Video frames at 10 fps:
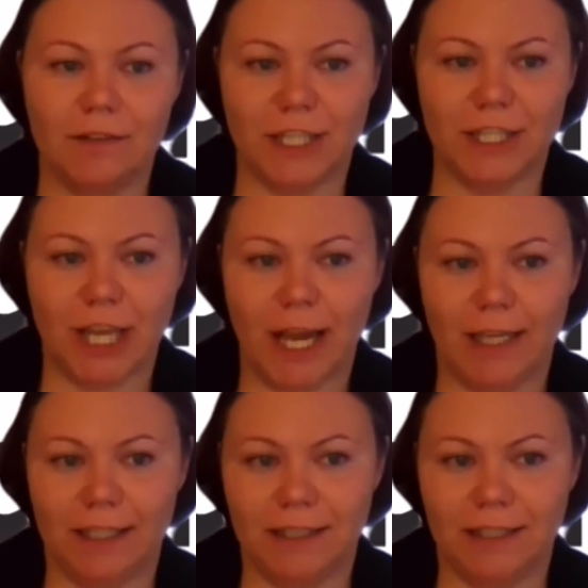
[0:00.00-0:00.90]
to our
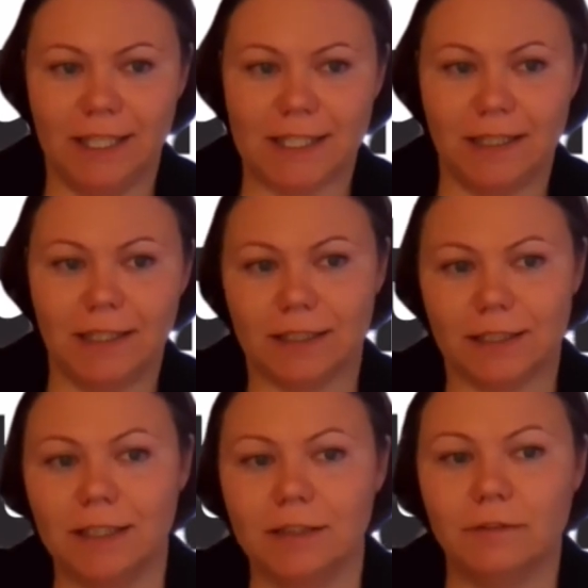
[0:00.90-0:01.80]
presentation,
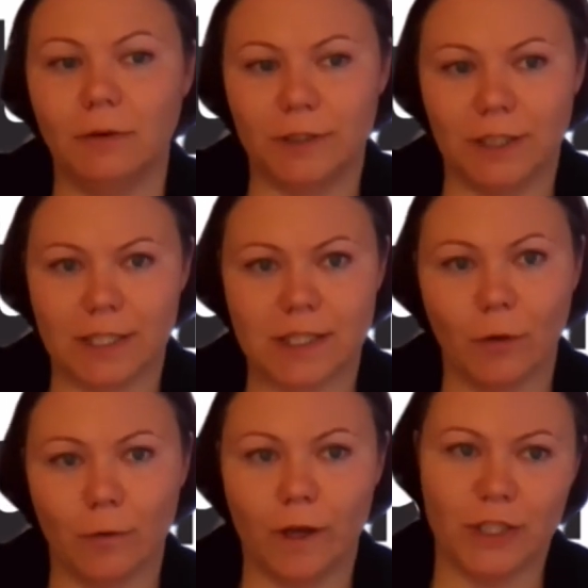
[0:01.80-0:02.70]
and at the very
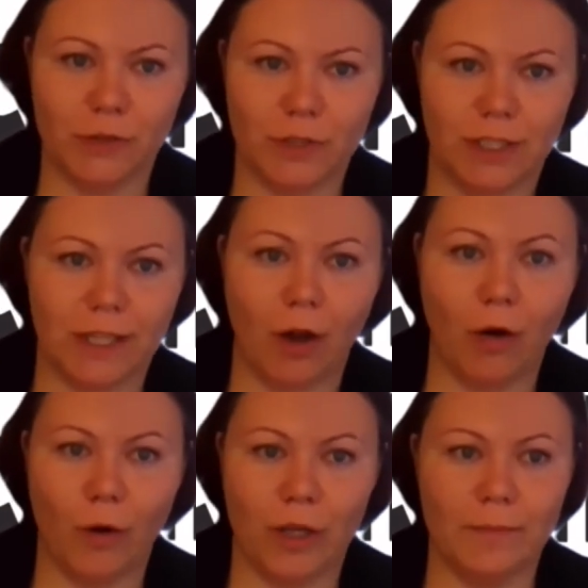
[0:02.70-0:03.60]
beginning, there
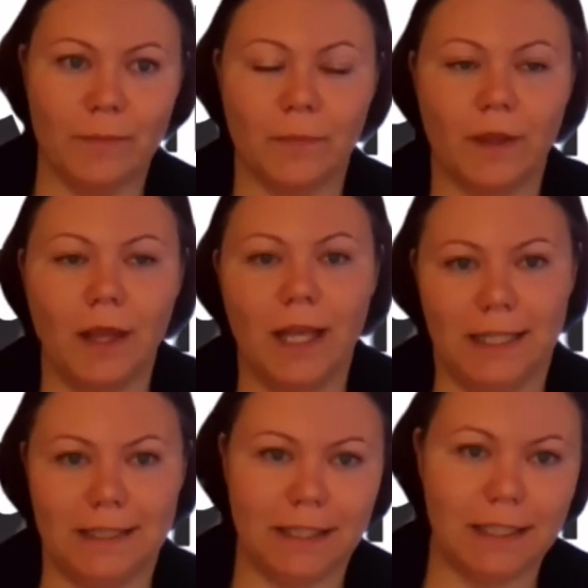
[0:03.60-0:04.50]
were some
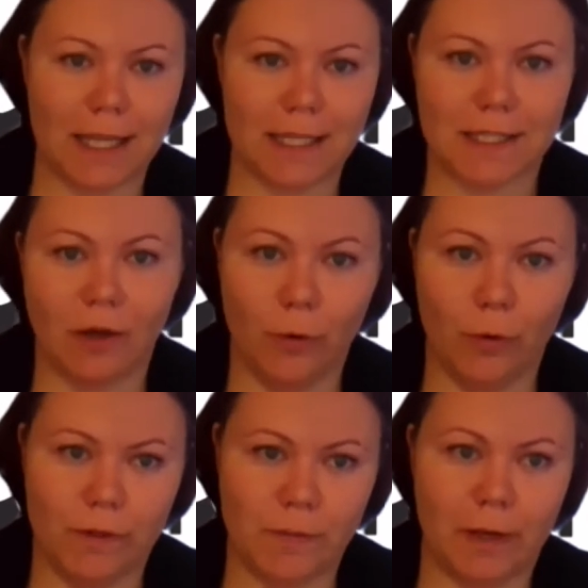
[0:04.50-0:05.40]
initial
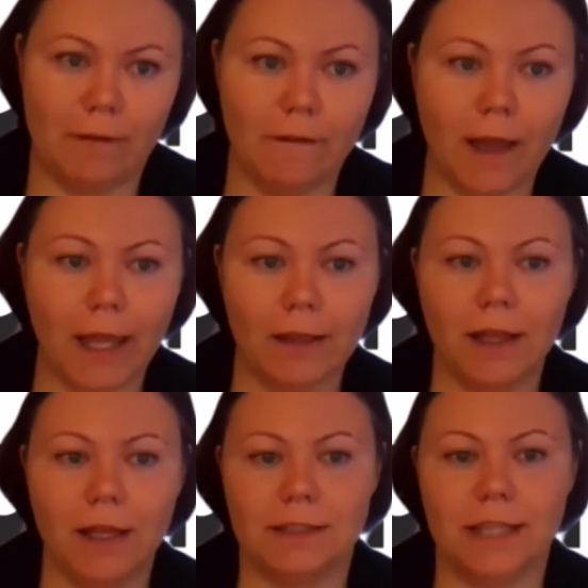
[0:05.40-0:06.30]

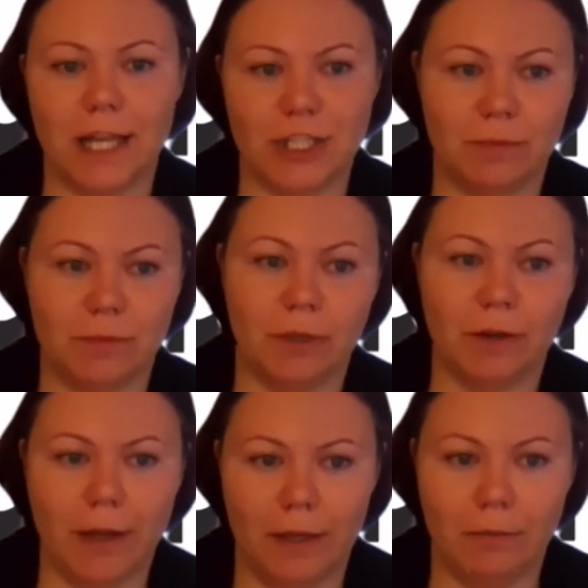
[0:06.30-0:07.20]
data. What is the
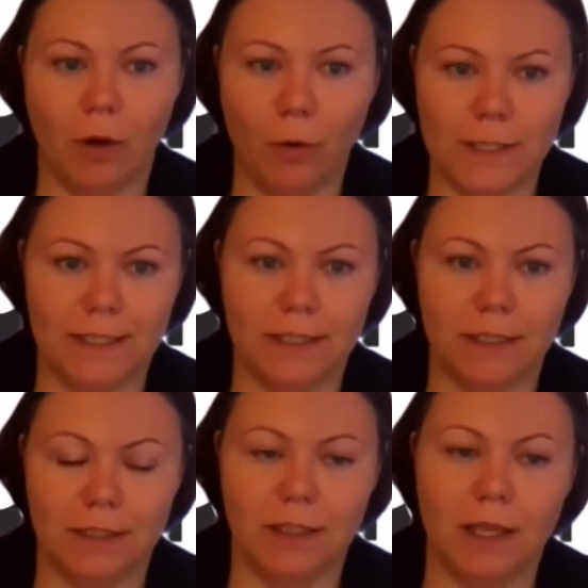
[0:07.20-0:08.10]
integration with
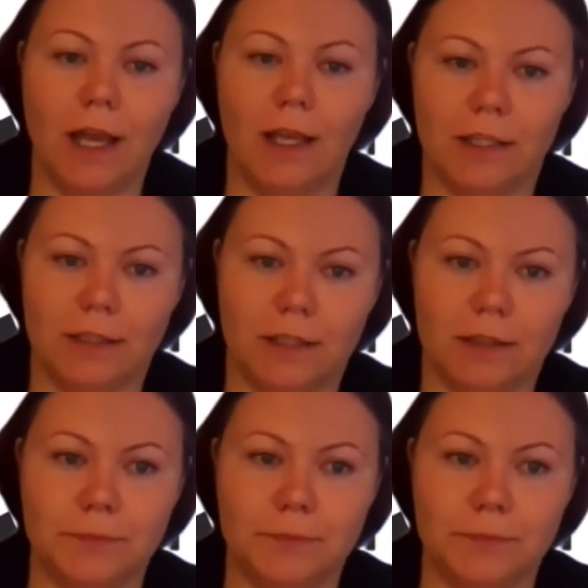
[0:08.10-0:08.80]
Office Profile?